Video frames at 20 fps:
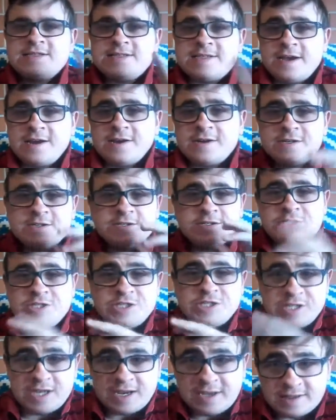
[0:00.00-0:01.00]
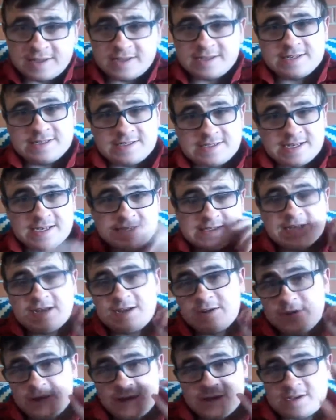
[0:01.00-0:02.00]
And so Sheila says
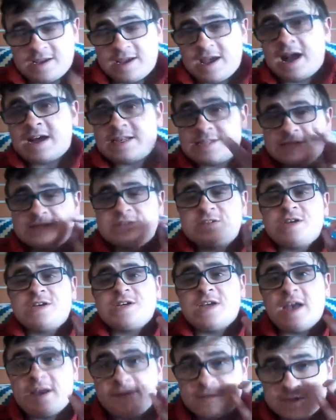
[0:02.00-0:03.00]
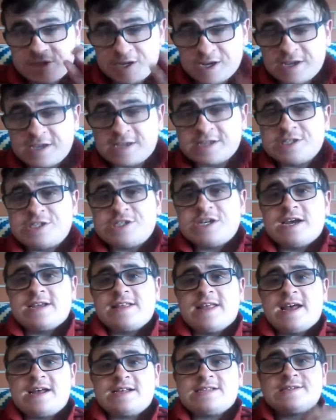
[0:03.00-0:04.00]
that, like, asks to see if she can
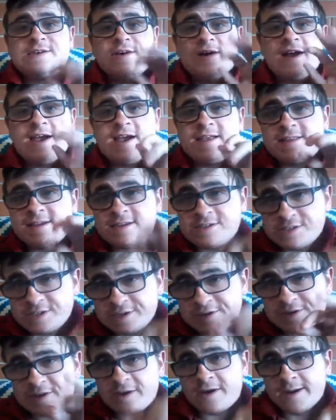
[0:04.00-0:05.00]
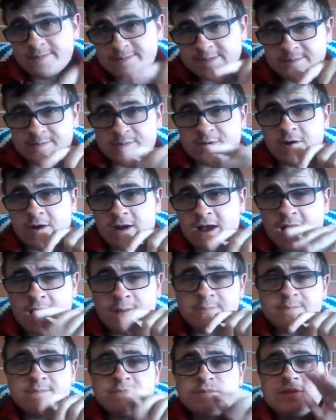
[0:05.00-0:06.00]
check that site, and then she types of
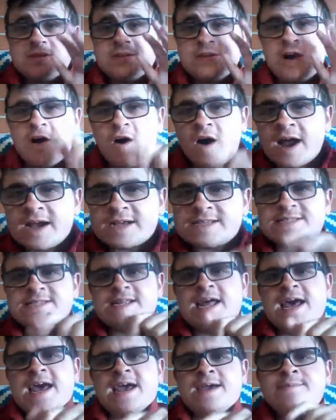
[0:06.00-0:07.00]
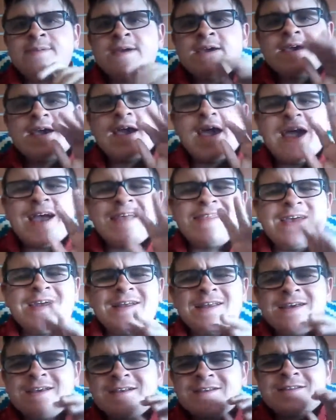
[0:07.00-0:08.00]
Ike's name, and
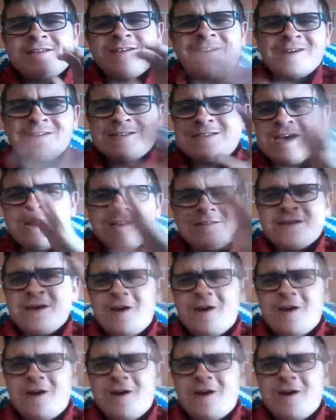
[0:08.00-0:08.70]
then it turns